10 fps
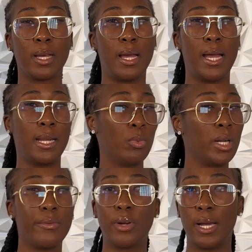and
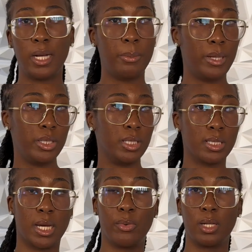whatever animations
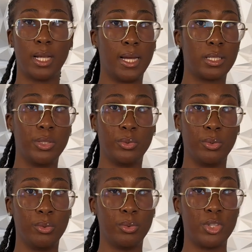I would like
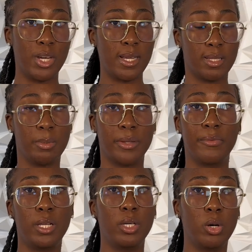to jazz up the
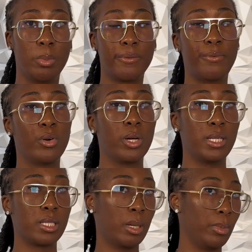video before
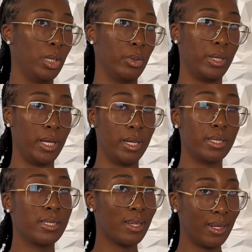its upload date
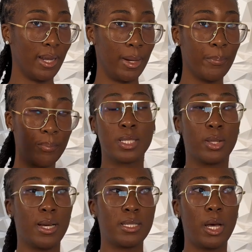Sunday. So
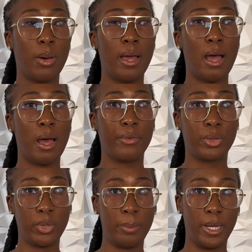that's how I have
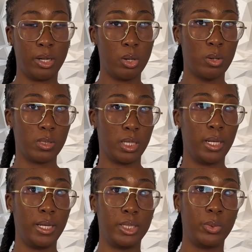3 main goals in
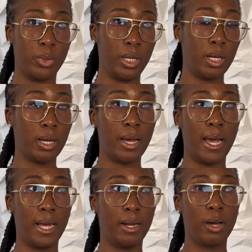each week,
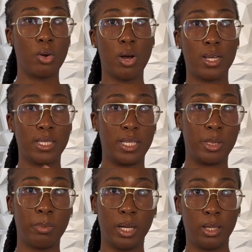and across each
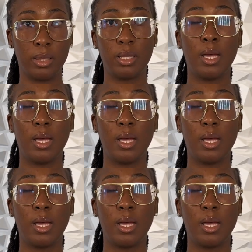month